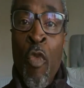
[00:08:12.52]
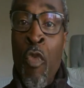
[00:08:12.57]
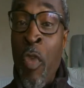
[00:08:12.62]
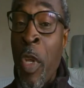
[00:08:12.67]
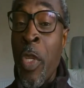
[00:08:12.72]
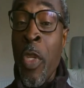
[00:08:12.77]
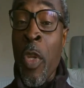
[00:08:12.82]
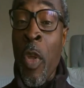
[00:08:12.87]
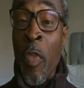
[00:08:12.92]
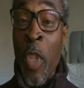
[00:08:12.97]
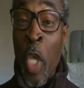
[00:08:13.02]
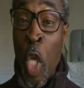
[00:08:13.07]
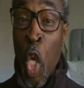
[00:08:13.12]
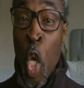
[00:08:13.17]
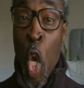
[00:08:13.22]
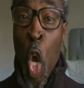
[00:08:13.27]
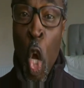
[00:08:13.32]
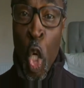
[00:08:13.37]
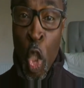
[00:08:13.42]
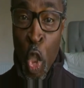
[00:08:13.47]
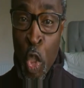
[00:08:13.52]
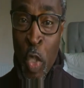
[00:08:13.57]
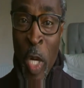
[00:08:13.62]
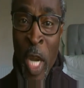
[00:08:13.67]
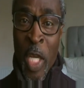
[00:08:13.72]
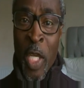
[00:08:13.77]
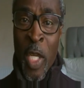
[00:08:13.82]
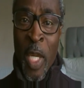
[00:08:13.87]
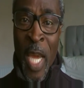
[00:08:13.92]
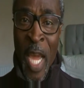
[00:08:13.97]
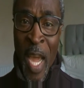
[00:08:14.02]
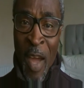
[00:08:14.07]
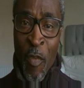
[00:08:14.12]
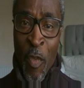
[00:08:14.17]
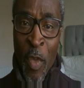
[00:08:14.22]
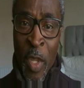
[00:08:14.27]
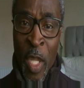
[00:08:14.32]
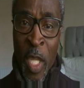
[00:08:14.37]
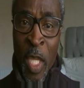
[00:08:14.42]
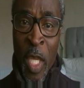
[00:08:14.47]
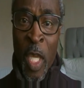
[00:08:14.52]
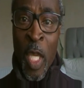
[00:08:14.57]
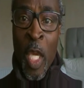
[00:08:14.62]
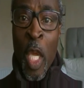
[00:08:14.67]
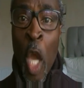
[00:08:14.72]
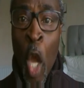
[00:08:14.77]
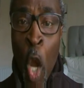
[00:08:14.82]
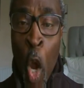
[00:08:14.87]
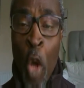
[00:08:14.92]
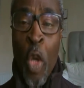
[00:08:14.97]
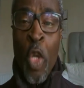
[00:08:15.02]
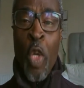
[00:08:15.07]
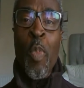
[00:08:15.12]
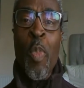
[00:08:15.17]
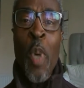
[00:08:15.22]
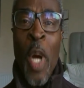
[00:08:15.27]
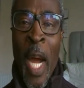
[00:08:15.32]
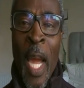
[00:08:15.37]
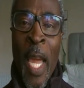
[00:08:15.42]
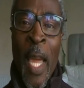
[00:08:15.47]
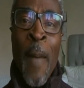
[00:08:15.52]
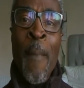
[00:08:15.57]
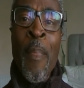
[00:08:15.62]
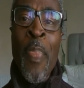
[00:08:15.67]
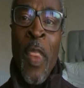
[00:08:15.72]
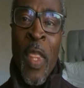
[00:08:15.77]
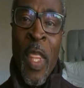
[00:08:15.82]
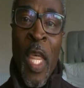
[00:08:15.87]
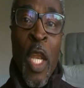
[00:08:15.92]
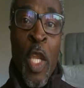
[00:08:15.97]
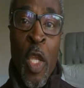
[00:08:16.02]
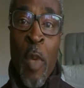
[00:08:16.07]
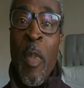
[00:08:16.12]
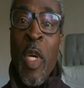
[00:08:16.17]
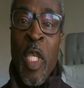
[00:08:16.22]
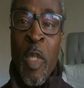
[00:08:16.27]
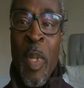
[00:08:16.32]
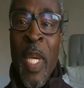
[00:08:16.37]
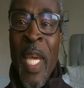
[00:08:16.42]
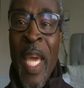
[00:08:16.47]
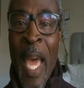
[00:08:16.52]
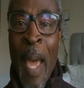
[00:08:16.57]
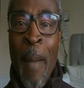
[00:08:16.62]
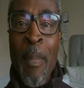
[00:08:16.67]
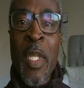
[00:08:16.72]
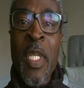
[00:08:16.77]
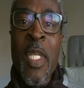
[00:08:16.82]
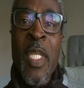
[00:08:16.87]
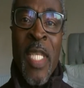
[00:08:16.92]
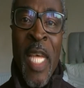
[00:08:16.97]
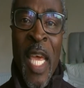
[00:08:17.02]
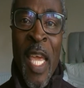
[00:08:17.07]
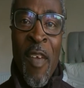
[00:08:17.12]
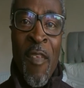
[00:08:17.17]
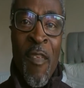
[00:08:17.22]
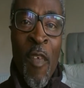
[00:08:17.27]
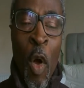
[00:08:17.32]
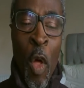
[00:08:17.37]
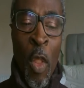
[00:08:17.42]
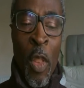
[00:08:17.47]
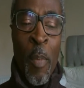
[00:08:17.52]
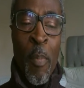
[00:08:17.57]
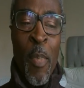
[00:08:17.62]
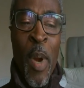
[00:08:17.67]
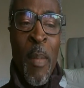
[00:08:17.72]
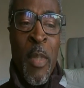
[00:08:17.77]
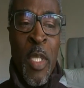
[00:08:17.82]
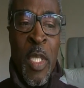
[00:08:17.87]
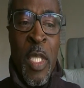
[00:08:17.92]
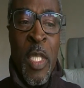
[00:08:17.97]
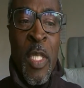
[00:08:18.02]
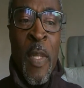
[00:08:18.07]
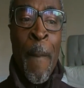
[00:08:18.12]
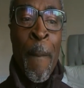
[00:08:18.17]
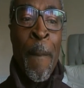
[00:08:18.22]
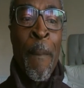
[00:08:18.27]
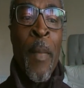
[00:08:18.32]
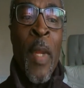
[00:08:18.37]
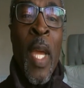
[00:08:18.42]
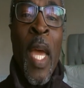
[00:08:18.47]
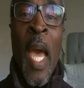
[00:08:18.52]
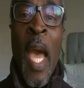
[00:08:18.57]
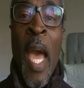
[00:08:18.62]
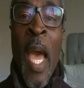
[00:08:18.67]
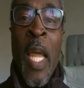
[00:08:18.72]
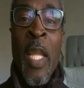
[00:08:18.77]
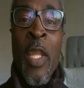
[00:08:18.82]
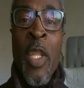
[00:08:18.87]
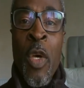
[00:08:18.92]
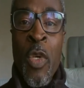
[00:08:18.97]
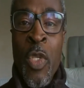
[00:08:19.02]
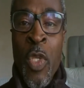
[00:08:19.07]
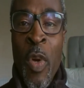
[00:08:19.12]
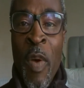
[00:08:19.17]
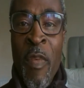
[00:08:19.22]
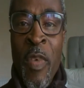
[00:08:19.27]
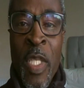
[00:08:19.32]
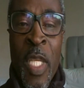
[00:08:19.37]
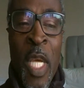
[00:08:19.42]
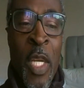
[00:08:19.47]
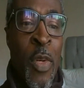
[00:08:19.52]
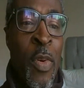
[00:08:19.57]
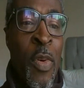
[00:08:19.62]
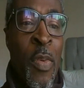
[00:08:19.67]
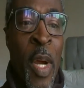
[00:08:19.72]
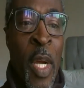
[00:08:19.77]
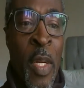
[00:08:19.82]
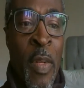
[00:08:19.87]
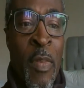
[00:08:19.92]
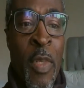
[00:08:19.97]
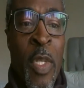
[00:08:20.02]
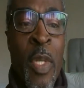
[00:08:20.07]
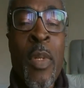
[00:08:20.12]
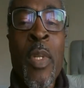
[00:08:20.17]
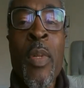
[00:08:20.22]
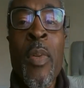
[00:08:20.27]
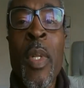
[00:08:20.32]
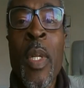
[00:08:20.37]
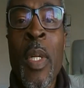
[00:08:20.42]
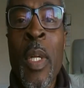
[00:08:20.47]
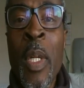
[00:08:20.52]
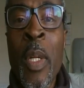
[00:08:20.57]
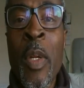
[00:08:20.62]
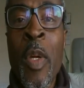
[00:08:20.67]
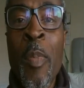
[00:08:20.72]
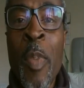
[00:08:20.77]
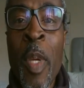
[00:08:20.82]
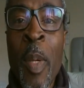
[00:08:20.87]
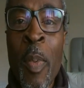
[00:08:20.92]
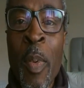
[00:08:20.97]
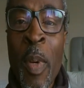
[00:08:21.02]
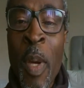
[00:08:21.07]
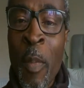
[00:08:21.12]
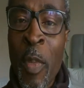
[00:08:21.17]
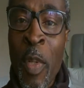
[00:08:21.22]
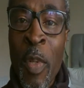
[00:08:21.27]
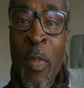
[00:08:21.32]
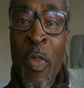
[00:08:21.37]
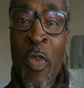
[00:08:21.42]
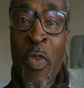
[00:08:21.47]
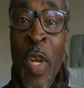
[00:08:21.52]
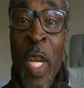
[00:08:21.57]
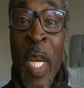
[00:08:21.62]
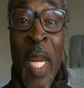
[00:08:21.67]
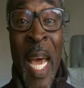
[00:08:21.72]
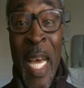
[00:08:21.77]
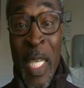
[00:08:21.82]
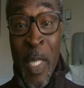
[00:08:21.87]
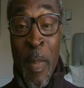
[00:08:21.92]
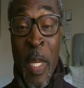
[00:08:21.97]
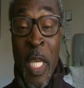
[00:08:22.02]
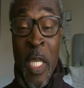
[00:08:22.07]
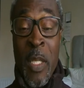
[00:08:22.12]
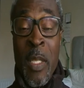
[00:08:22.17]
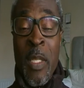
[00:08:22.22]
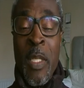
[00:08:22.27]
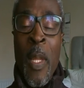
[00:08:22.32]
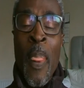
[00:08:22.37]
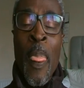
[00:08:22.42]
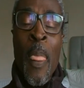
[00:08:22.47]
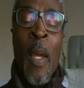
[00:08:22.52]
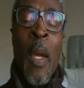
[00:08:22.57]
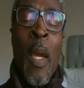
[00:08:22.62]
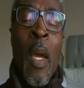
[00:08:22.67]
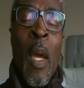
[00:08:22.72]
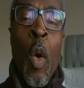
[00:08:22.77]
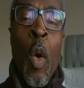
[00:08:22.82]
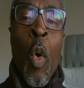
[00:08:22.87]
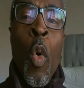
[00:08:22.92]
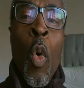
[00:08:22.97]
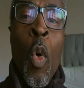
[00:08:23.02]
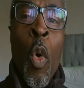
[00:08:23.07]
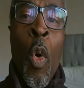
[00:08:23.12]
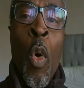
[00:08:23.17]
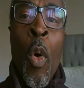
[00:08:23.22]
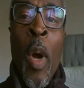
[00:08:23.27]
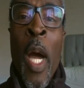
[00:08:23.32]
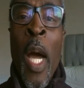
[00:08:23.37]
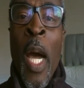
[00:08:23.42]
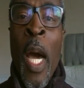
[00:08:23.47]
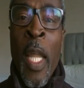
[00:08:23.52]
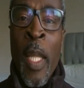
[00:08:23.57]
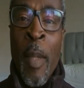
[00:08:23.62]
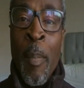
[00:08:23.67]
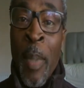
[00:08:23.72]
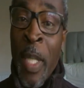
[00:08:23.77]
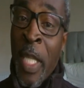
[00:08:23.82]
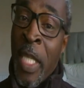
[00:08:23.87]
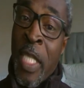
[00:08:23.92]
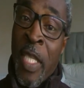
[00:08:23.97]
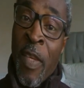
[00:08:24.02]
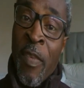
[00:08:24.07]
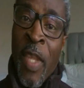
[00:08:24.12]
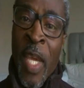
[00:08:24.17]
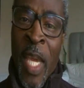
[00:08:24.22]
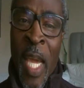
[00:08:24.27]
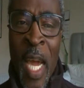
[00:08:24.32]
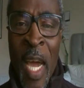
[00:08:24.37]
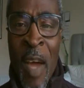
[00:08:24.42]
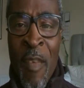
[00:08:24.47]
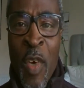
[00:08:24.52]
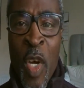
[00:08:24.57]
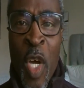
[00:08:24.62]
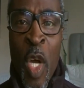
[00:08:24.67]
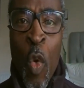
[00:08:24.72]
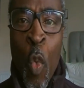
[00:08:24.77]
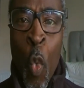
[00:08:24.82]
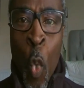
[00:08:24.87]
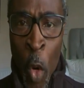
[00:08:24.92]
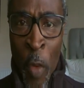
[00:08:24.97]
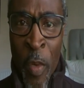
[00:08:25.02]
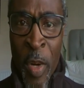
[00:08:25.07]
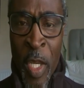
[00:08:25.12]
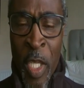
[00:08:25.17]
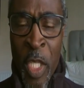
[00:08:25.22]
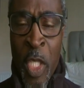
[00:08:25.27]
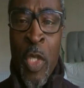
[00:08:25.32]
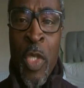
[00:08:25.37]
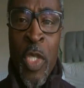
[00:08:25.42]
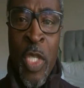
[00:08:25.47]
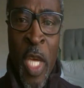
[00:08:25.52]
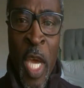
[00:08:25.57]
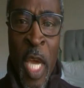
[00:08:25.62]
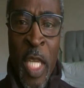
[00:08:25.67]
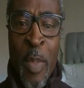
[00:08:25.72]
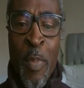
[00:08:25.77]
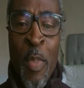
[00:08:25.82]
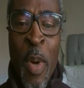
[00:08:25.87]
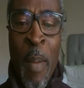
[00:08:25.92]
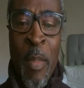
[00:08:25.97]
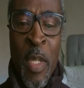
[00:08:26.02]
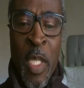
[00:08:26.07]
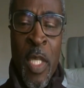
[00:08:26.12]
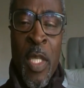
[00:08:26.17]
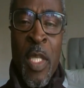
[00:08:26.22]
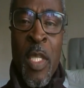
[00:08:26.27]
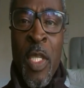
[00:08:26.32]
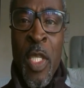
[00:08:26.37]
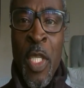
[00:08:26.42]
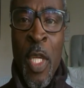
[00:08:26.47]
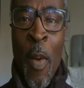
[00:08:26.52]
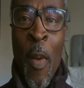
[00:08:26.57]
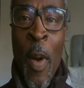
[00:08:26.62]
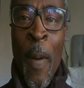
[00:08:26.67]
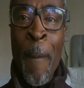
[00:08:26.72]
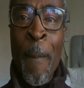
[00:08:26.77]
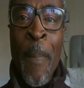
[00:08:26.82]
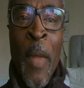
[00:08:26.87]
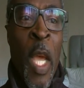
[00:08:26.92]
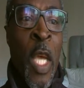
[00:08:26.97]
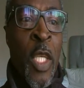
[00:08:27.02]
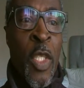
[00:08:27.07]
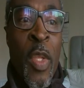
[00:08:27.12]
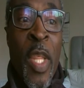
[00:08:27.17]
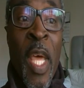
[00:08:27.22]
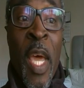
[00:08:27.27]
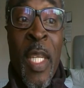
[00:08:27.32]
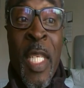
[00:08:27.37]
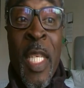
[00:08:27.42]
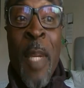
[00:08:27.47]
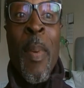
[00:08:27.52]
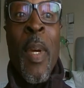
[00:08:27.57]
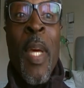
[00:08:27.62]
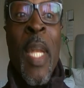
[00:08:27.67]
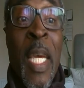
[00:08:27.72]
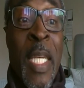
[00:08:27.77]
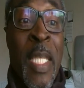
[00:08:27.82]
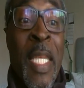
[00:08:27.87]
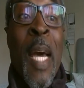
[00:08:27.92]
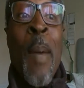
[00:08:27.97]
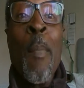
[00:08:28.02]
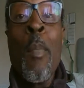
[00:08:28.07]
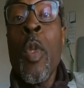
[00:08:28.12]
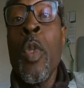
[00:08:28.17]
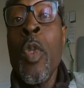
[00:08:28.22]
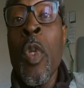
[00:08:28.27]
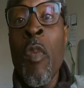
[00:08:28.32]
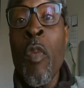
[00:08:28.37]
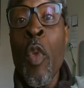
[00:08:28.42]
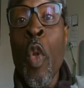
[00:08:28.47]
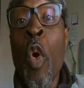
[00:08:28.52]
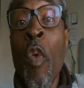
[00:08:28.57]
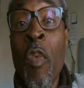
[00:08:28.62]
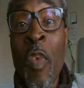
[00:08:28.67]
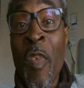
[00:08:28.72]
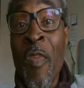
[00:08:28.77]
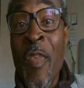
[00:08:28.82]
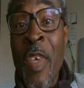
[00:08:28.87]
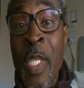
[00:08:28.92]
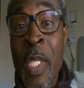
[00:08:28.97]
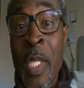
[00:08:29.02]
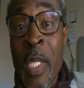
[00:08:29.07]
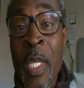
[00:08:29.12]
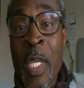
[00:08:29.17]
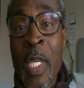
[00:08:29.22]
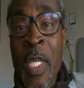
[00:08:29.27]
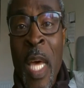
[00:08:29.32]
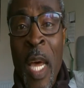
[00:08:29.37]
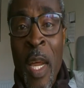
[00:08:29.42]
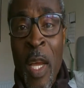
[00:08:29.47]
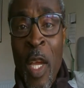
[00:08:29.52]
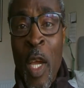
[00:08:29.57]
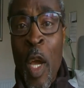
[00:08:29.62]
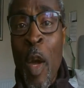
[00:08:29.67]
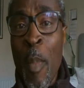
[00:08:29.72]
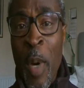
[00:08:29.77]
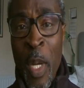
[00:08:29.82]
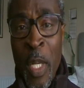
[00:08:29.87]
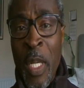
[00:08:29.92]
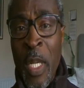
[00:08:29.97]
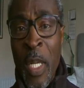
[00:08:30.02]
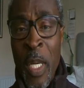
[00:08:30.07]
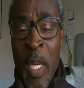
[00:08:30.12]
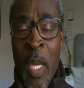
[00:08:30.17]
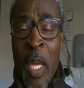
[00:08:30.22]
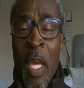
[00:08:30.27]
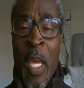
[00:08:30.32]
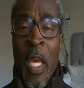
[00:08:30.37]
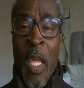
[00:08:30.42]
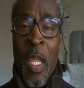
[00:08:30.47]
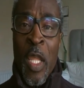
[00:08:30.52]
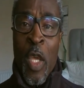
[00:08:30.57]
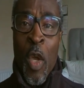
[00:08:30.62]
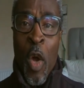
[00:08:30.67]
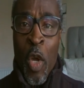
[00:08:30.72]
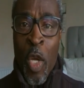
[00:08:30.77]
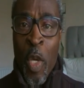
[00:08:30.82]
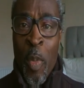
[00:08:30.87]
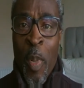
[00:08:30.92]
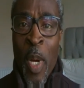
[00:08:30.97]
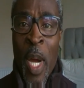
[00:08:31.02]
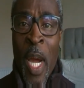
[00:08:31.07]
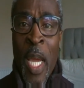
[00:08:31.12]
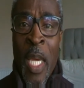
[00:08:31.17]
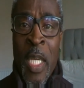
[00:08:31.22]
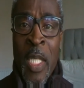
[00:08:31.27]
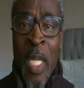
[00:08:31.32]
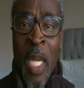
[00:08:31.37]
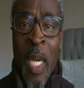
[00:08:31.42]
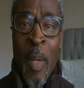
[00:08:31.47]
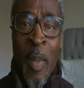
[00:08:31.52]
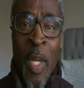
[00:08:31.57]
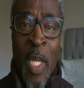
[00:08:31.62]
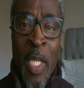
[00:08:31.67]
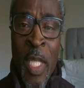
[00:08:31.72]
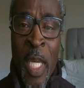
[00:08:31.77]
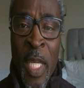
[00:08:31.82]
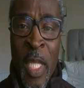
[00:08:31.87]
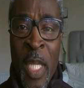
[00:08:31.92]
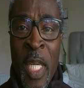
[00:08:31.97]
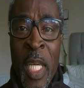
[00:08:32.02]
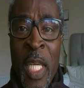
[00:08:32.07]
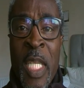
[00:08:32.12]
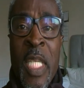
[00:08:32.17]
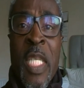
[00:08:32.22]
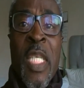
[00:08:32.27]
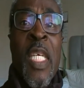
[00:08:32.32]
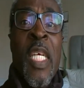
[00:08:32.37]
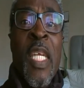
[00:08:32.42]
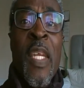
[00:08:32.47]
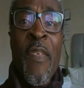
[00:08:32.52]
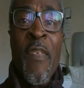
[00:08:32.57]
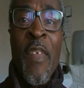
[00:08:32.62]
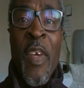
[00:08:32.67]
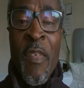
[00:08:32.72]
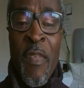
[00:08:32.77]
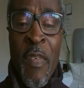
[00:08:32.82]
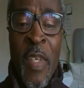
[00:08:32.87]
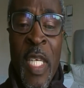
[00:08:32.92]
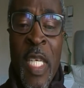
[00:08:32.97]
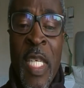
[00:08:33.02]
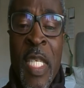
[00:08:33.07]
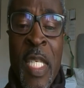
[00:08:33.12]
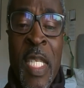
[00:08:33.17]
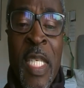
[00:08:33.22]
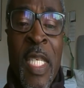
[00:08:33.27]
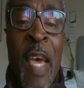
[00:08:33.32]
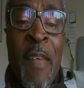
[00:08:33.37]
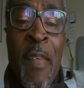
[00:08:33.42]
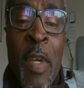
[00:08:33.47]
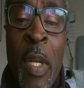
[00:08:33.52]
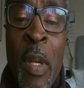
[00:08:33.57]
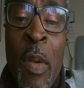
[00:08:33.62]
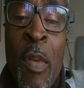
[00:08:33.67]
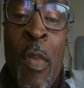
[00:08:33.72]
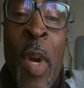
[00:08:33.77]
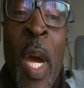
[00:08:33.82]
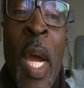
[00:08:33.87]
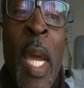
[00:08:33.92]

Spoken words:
reason of the contract you have with the occupier, then you must be kept safe on the premises. And those who have a statutory right of duty will include people coming to read gas meters, or the police if they have a warrant to search premises, and so on. So they're typical examples of lawful visitors that come under the Occupiers Liability Act 1957.